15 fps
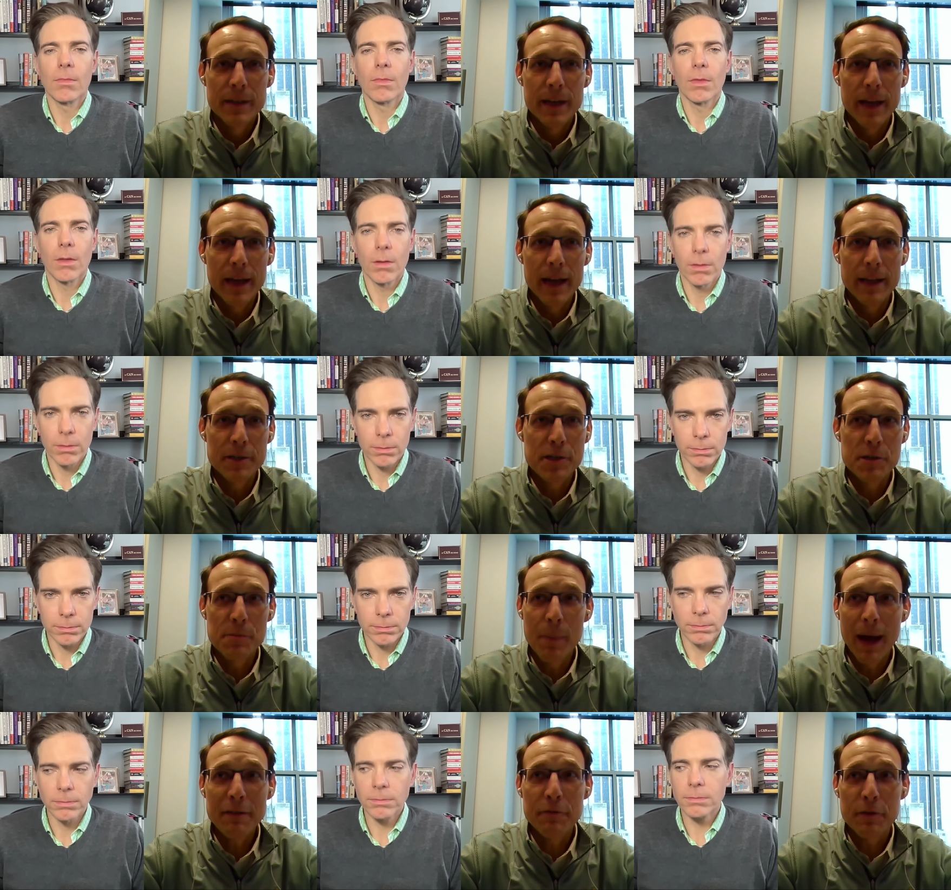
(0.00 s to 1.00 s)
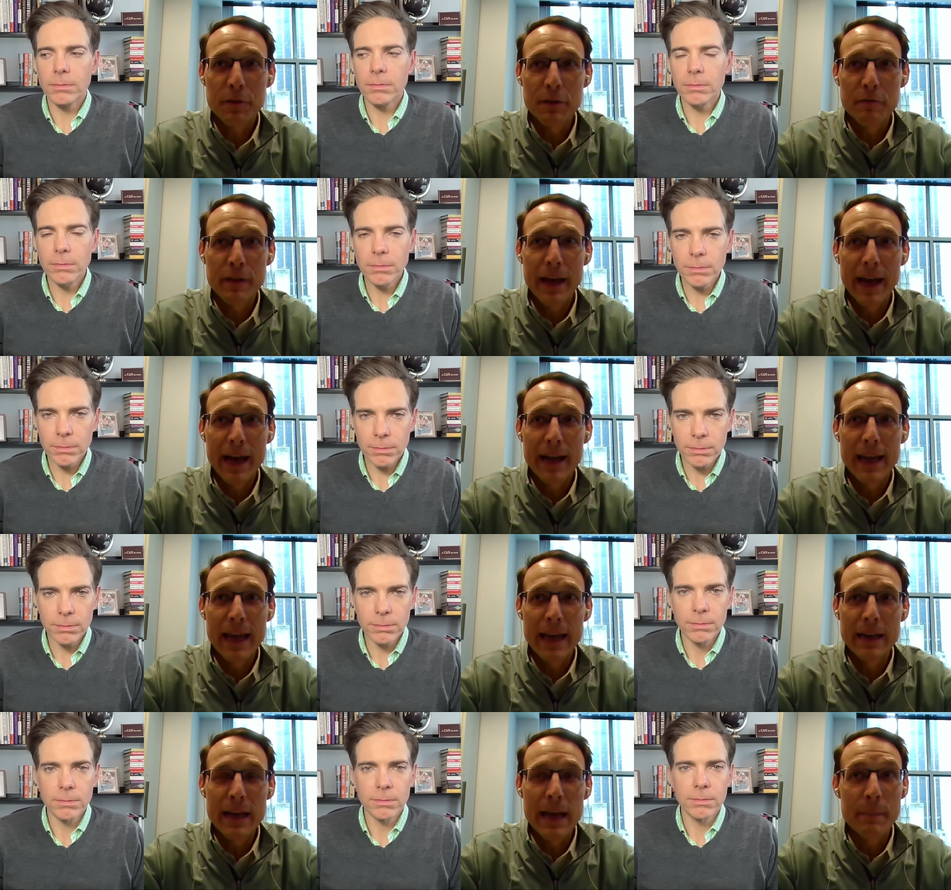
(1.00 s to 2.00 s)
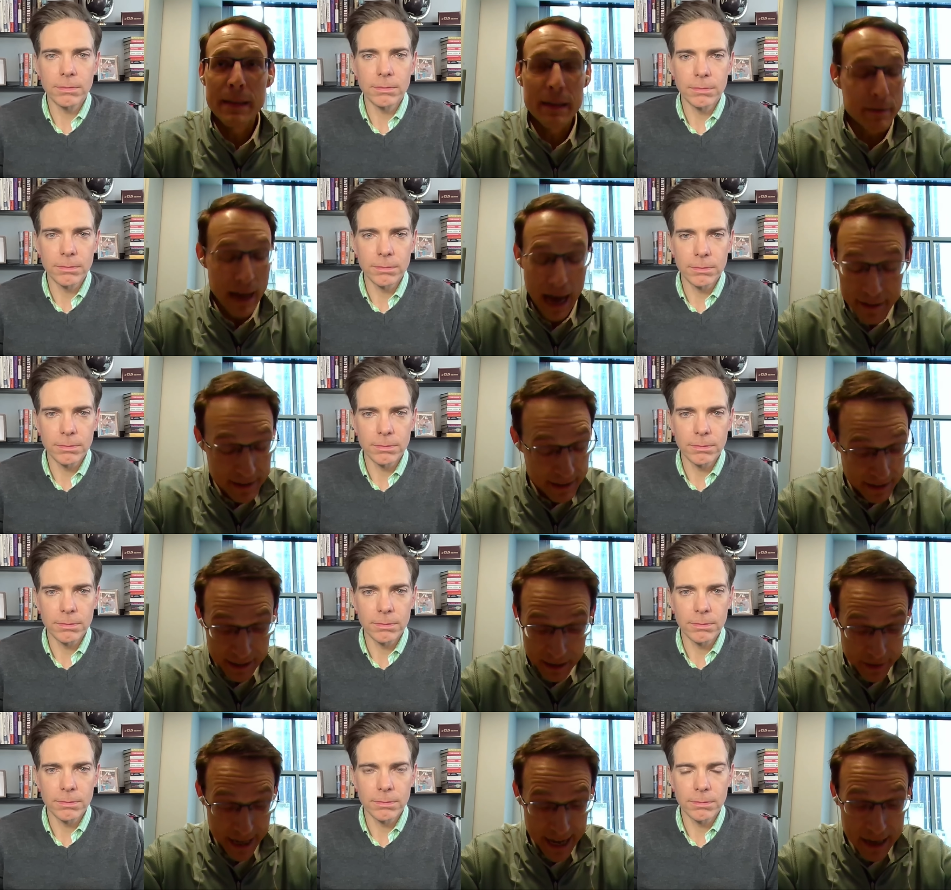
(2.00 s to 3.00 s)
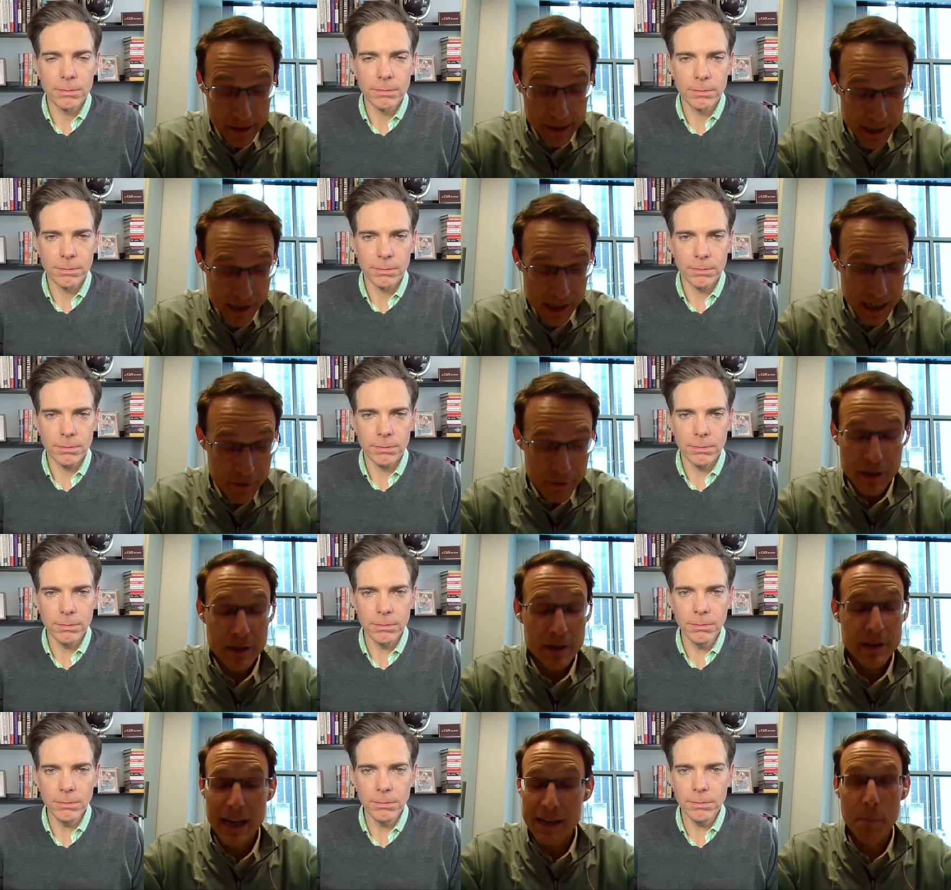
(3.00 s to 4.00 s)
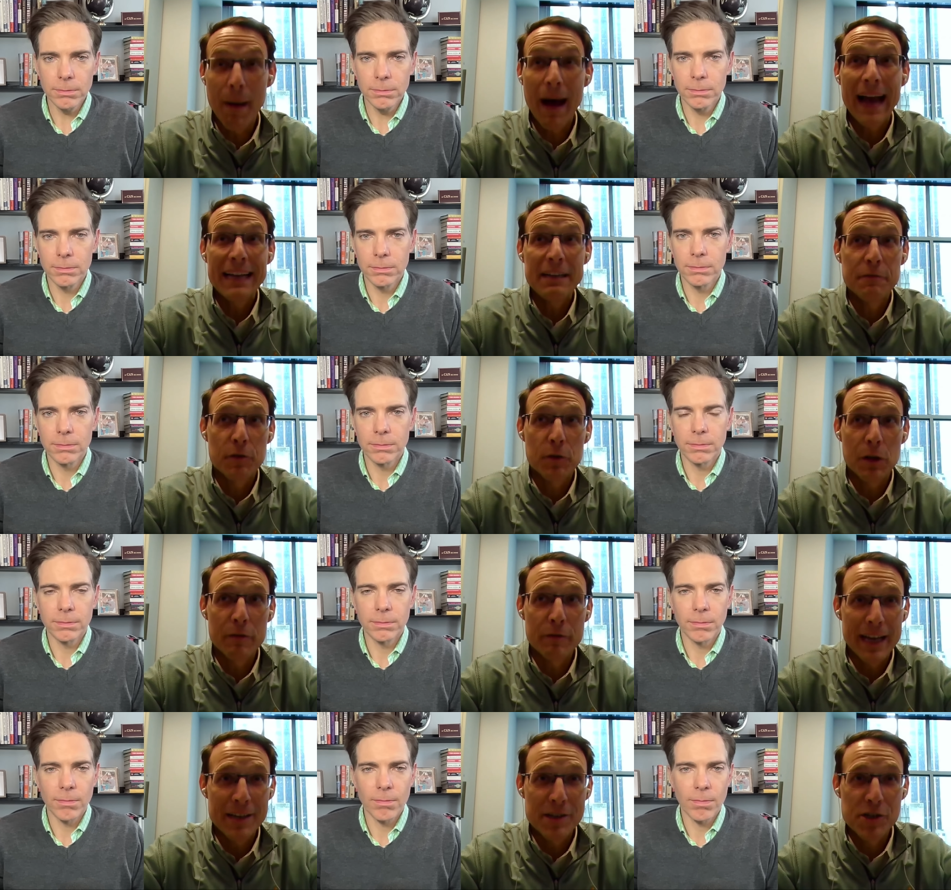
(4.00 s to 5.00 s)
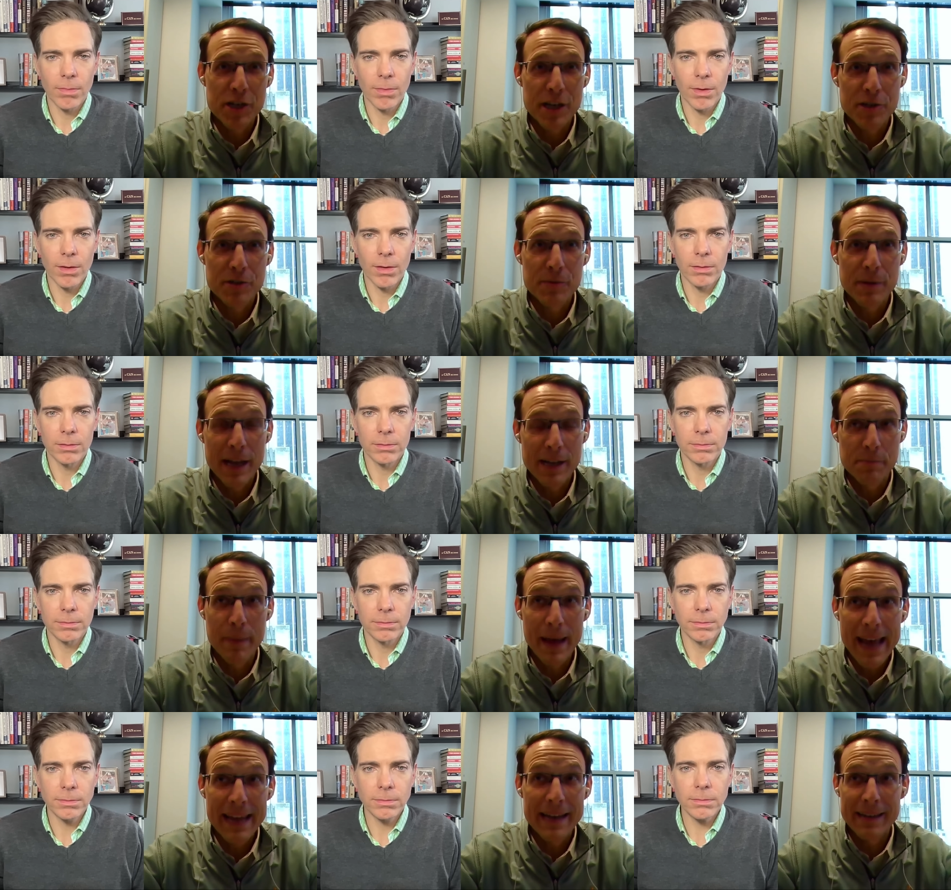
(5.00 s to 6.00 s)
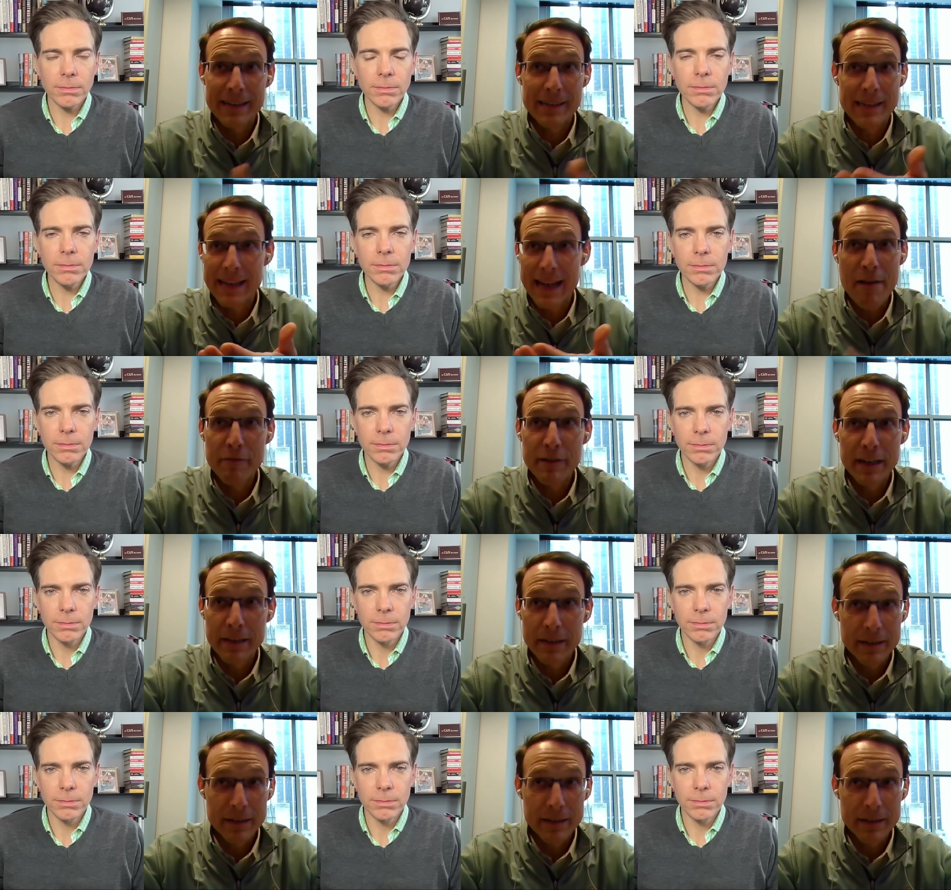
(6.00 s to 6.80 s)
Speaker 1: And I think she's mindful of that. And I think the thing with Haley is even as mindful of it as she has been, evident